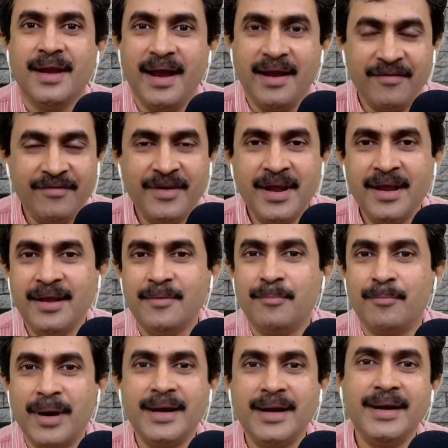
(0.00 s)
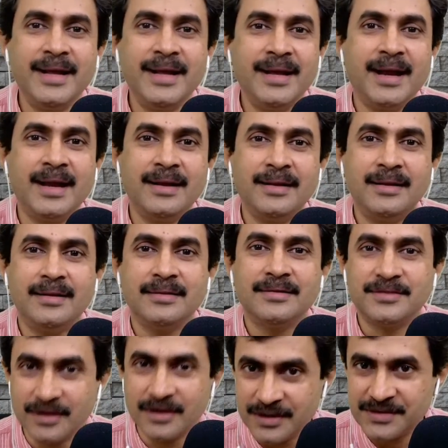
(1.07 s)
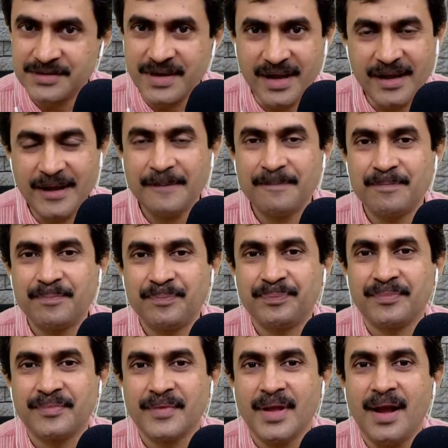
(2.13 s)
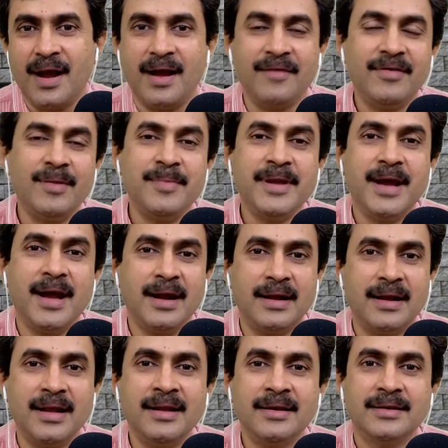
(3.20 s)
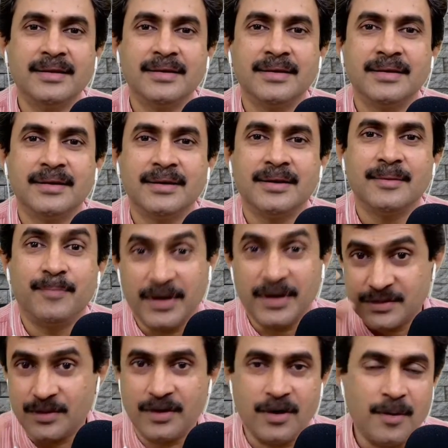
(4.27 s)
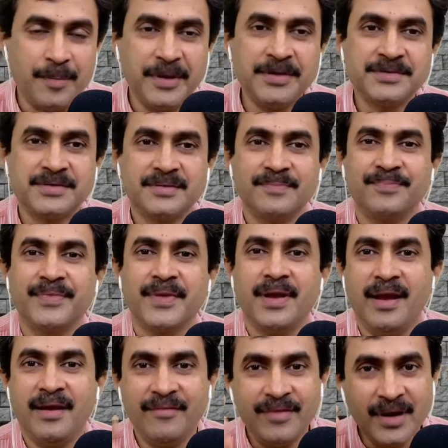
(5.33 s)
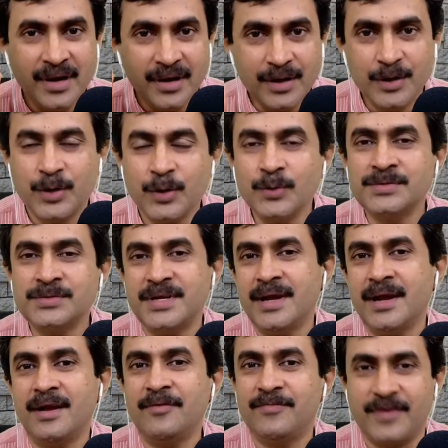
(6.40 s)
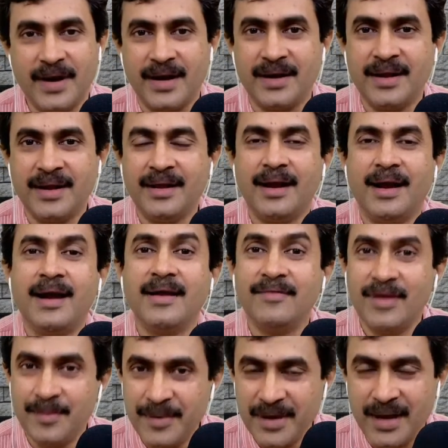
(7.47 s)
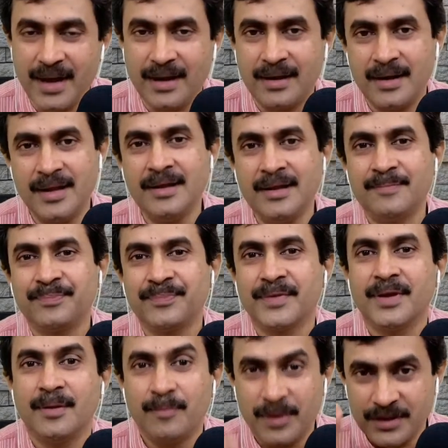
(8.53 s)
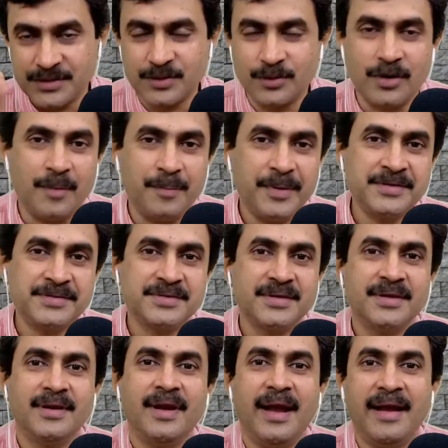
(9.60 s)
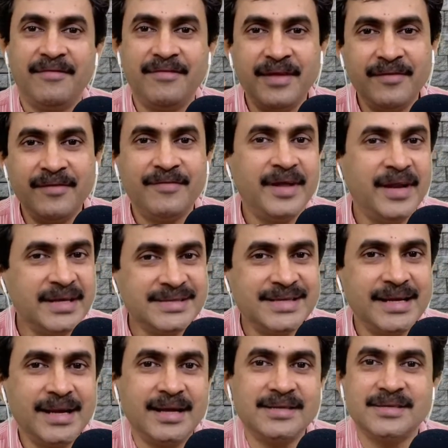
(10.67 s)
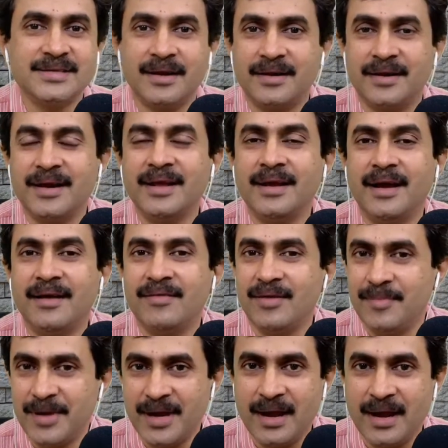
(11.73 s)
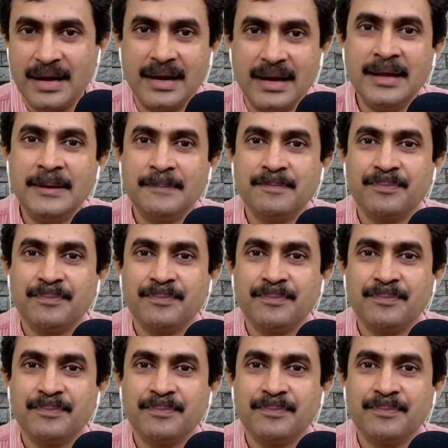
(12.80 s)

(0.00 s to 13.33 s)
Every Monday and Thursday, I will be handling +1 topics. Every Tuesday and Friday, I will be handling +2 topics. Every Wednesday and Saturday, I will be handling